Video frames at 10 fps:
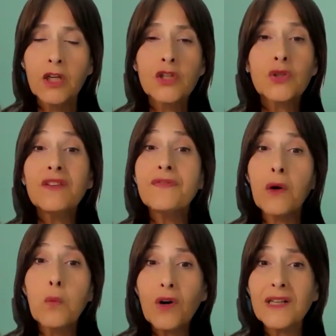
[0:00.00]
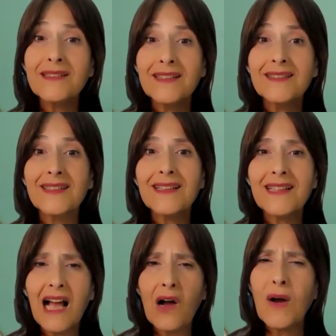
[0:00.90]
So if I worked until
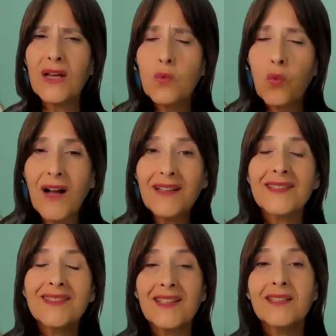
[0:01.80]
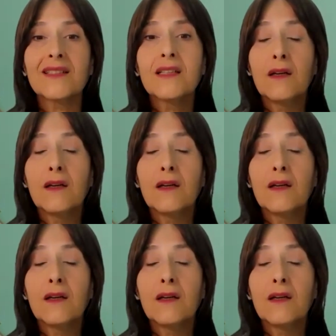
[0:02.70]
now, I want this